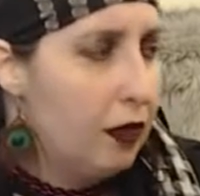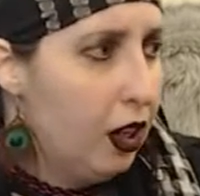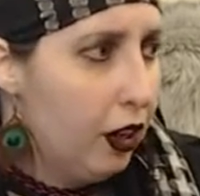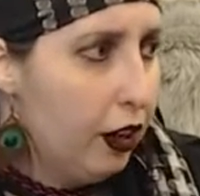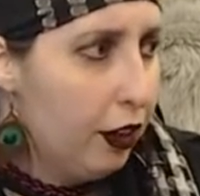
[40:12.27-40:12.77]

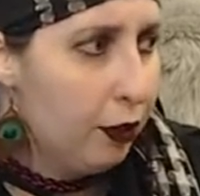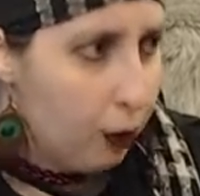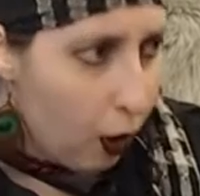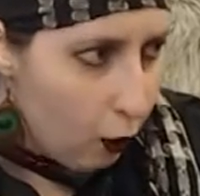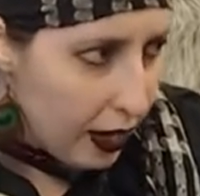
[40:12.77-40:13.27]

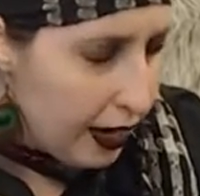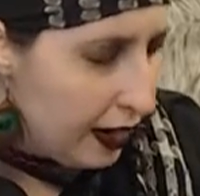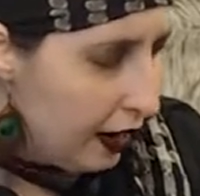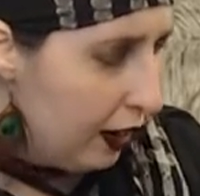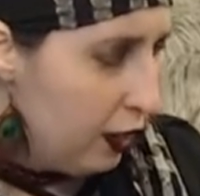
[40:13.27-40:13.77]
throwy,
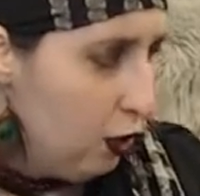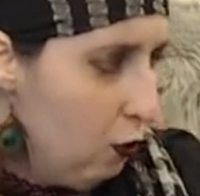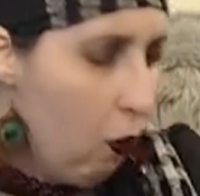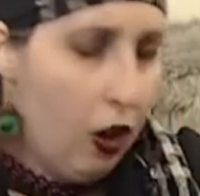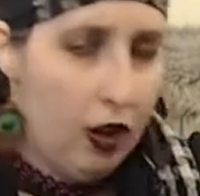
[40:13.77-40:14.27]
you
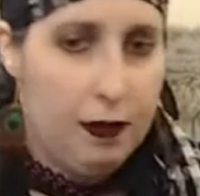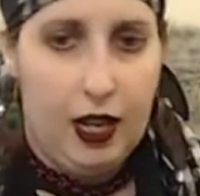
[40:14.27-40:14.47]
want to be